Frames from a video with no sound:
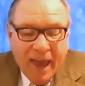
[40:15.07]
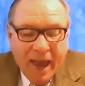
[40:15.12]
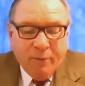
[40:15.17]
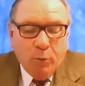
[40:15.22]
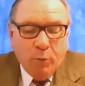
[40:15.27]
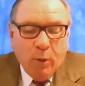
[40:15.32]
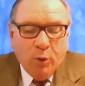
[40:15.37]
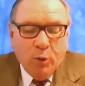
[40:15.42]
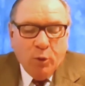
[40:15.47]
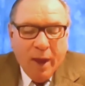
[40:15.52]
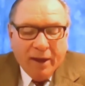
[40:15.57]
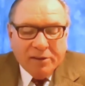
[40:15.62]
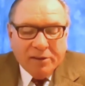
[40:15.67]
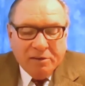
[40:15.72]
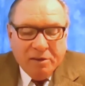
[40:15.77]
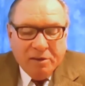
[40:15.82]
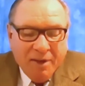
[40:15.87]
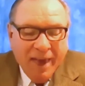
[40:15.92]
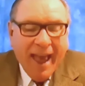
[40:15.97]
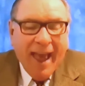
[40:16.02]
everyone who
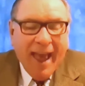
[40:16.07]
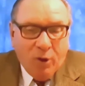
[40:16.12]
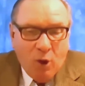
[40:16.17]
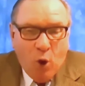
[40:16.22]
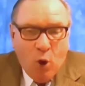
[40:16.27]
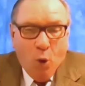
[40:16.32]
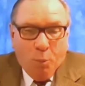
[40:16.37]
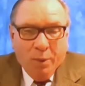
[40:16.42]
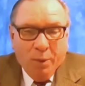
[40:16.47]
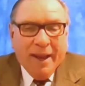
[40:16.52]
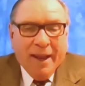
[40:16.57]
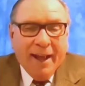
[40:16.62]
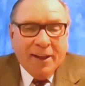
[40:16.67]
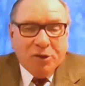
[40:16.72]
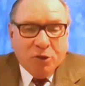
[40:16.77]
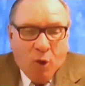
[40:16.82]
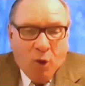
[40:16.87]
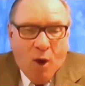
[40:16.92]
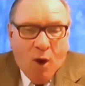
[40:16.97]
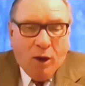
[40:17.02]
has that hope, and
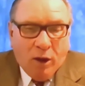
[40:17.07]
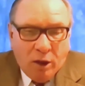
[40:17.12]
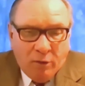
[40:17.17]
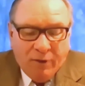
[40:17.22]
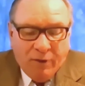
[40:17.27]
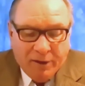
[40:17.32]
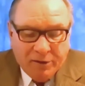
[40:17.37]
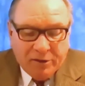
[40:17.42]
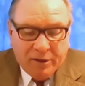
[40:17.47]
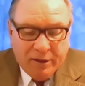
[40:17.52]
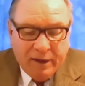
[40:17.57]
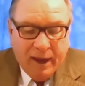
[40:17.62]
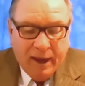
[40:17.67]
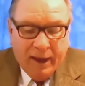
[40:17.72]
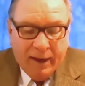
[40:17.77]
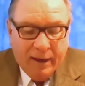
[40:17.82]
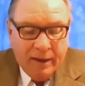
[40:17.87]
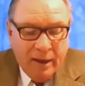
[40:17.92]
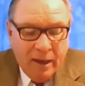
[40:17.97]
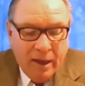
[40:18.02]
that's all of us
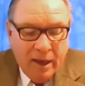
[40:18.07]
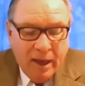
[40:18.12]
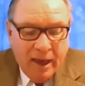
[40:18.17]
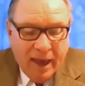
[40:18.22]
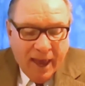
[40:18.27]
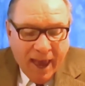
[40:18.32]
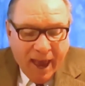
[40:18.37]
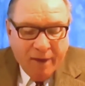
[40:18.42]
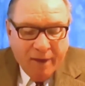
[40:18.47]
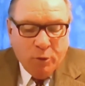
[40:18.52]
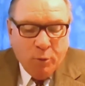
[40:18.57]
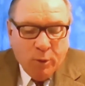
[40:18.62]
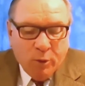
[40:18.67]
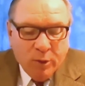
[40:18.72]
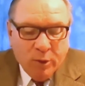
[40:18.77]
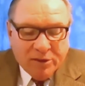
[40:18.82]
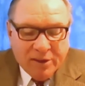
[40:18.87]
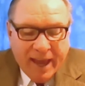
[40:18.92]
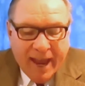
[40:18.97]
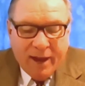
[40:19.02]
today,
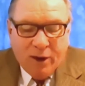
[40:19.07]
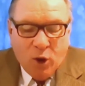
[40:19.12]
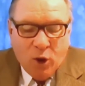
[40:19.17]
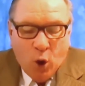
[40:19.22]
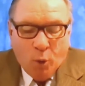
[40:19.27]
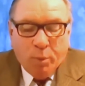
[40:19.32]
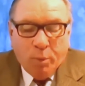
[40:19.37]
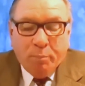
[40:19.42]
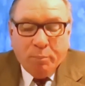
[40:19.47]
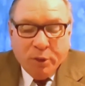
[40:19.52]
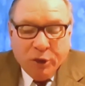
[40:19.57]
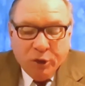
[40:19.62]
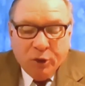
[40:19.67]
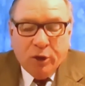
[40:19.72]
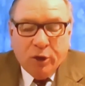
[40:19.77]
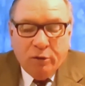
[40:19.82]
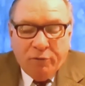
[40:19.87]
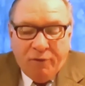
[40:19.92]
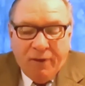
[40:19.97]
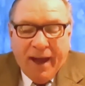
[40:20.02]
everyone who has that hope
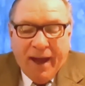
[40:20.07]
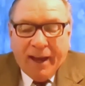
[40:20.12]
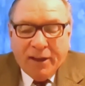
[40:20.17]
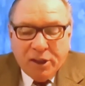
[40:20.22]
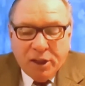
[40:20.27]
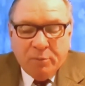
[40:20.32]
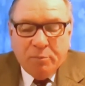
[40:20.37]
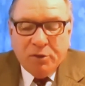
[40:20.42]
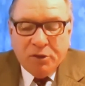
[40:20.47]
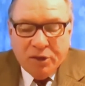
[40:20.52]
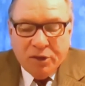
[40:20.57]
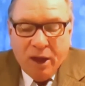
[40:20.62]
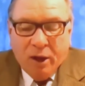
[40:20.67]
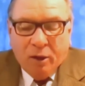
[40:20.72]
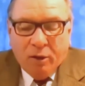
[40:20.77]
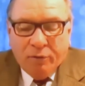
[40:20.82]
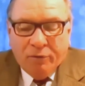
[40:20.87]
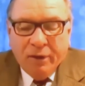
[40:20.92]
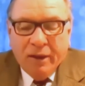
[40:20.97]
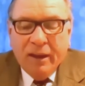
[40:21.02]
purifies
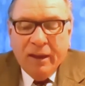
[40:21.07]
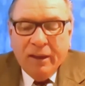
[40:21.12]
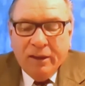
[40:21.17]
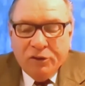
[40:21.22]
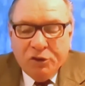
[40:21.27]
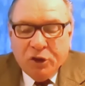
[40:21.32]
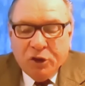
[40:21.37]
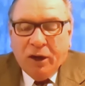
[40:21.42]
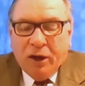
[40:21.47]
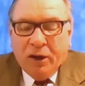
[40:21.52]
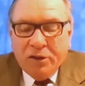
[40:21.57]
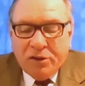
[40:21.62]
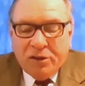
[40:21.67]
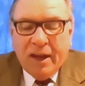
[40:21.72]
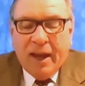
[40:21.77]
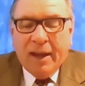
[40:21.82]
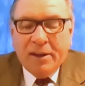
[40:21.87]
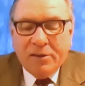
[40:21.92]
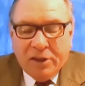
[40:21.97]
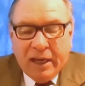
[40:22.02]
himself
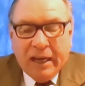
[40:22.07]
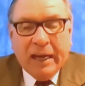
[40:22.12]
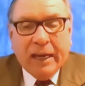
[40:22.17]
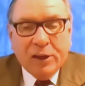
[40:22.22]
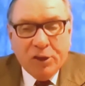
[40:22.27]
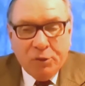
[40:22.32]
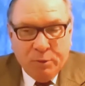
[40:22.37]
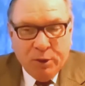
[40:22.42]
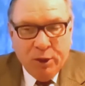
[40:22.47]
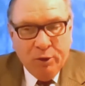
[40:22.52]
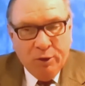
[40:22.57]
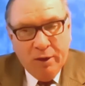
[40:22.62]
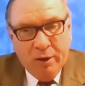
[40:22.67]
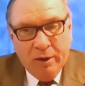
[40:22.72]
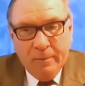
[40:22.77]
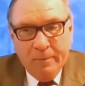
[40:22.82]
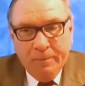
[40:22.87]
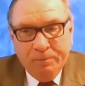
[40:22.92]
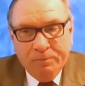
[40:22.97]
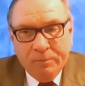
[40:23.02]
just as he is pure.
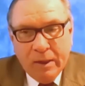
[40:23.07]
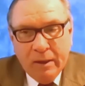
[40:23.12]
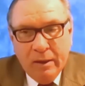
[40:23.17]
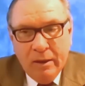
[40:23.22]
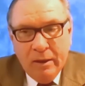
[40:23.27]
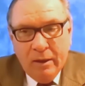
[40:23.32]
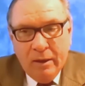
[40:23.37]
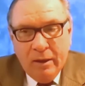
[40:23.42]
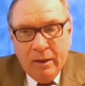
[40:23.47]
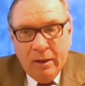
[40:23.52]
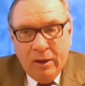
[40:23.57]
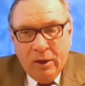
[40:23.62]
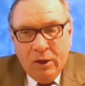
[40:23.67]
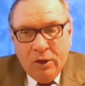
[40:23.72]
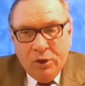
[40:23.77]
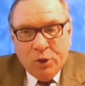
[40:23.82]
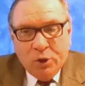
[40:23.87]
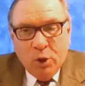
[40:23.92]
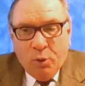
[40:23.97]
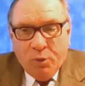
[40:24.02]

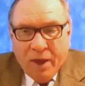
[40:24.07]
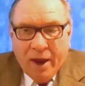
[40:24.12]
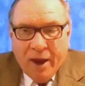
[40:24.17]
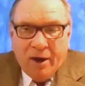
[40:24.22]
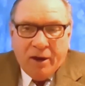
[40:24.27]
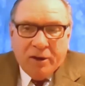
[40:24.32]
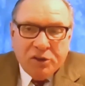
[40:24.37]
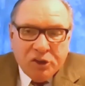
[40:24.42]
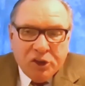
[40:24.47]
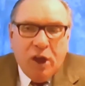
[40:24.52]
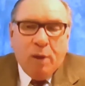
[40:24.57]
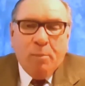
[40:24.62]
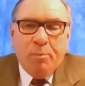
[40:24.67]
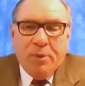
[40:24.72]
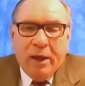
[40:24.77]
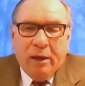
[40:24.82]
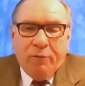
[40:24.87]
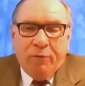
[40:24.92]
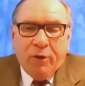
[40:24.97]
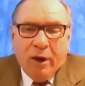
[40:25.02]
So there is
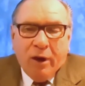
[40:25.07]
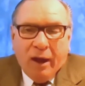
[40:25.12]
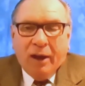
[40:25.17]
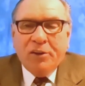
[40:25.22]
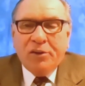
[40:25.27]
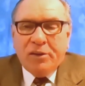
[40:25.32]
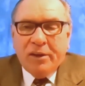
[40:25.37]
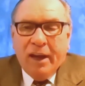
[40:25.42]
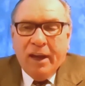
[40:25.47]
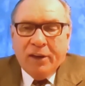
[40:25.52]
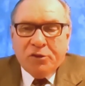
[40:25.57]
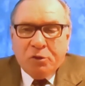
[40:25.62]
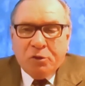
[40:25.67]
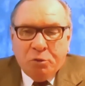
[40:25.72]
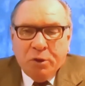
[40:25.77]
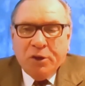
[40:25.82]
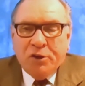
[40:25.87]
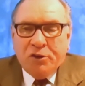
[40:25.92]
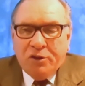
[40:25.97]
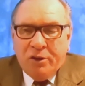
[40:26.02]
something for us as
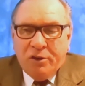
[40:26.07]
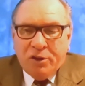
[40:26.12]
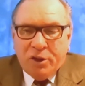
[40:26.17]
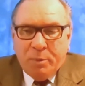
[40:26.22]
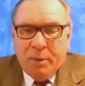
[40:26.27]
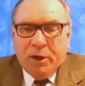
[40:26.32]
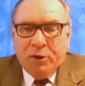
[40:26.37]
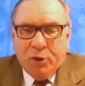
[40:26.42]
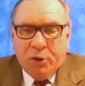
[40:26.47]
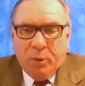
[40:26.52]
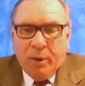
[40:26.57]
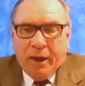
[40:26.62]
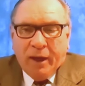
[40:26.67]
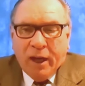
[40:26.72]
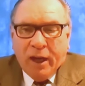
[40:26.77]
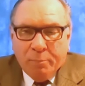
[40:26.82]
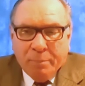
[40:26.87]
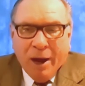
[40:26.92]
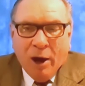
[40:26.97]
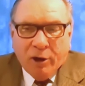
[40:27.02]
Christians to be
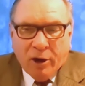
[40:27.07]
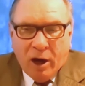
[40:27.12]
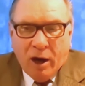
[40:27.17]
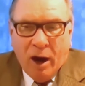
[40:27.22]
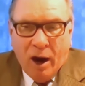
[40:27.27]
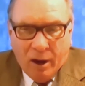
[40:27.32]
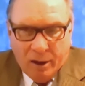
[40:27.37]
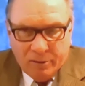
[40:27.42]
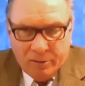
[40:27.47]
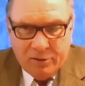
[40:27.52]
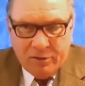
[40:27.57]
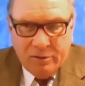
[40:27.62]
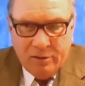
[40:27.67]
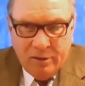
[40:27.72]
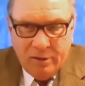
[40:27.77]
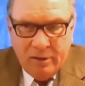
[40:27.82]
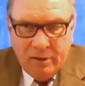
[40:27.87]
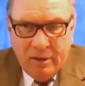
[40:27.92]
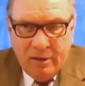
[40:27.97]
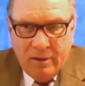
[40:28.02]
doing about our
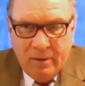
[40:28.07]
hearts.